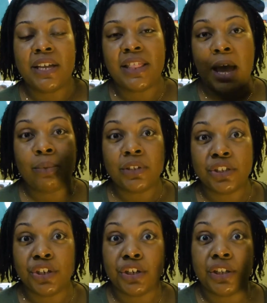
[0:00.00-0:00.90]
And that was
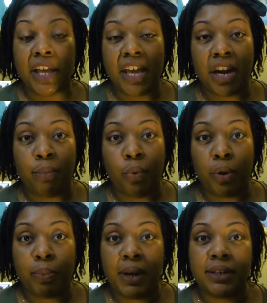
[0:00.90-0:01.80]
a girl and a
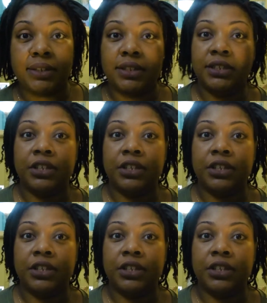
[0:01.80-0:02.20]
boy pregnancy.